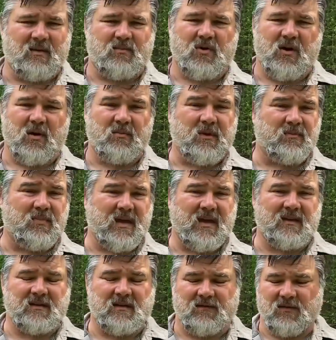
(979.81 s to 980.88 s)
it'd probably be
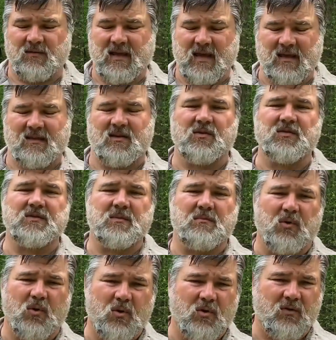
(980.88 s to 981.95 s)
best if you take those
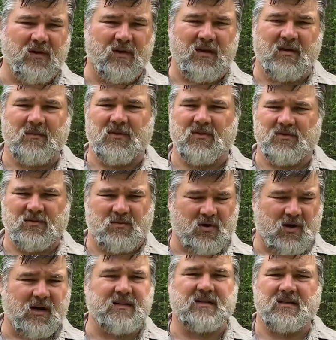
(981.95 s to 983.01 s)
and boil them, and there's a
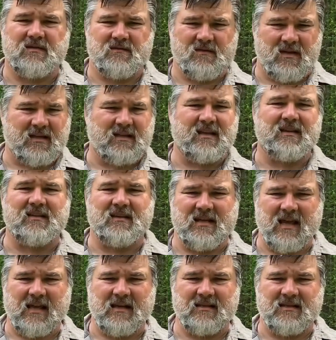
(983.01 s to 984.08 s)
process for that to get the
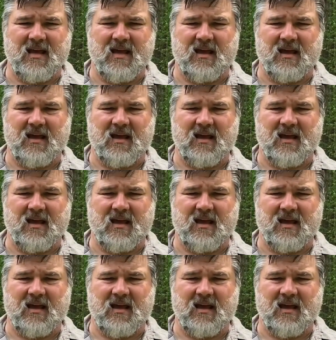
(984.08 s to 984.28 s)
tannins